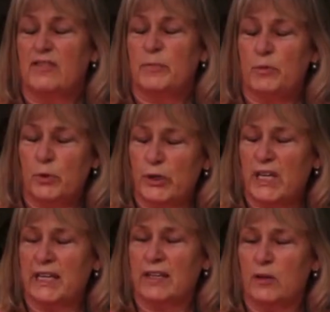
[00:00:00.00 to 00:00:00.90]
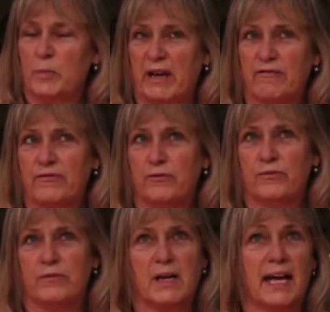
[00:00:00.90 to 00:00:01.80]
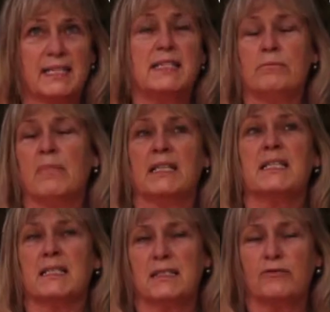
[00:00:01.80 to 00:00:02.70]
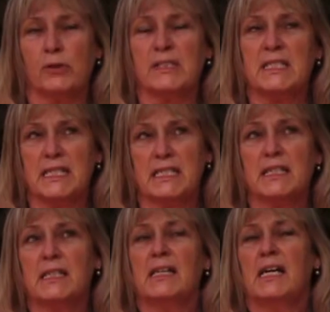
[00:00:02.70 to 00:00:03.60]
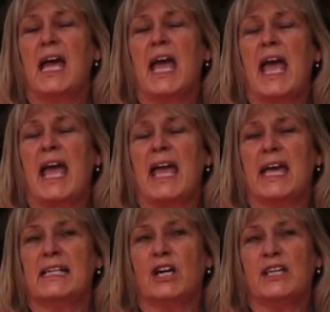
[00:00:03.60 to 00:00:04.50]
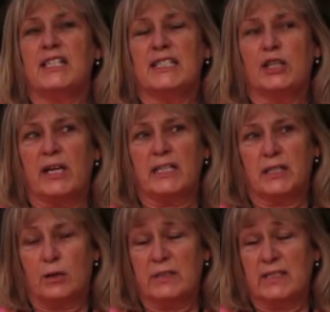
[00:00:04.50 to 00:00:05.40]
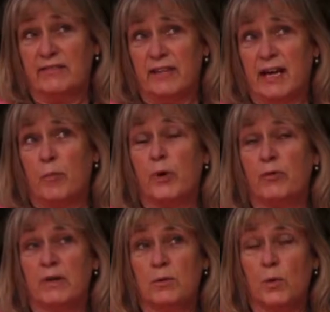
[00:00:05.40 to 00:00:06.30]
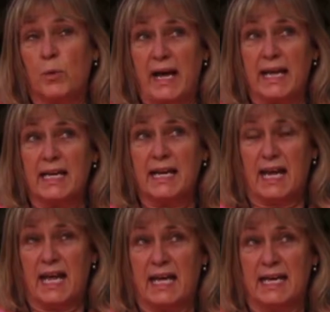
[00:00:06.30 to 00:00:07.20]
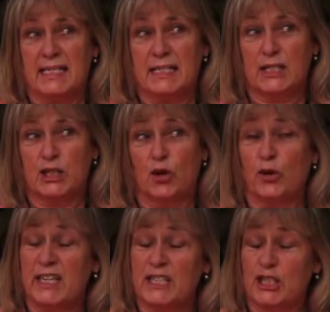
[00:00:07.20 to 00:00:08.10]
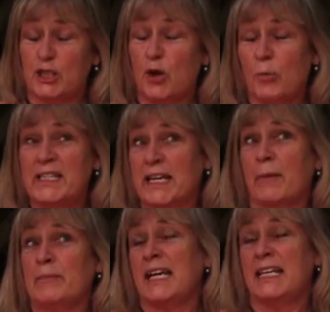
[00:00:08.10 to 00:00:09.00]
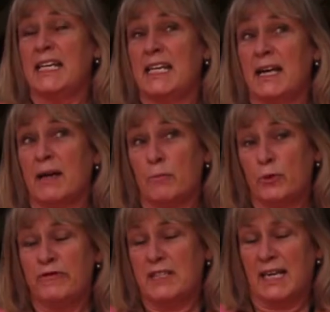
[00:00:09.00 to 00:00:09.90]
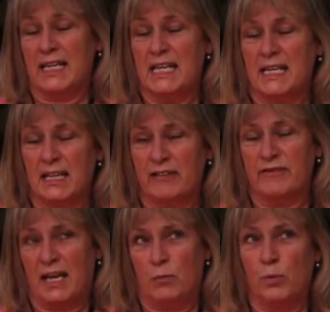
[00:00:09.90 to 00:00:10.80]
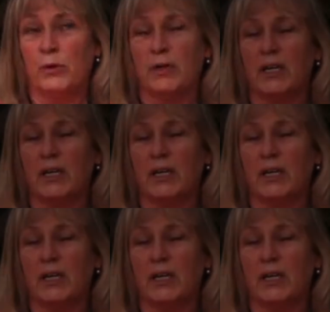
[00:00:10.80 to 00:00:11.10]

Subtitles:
I've been working here about 18 months as a volunteer, and I decided I was living up Orewa Way, and God actually told me to come down here, move down here and live and work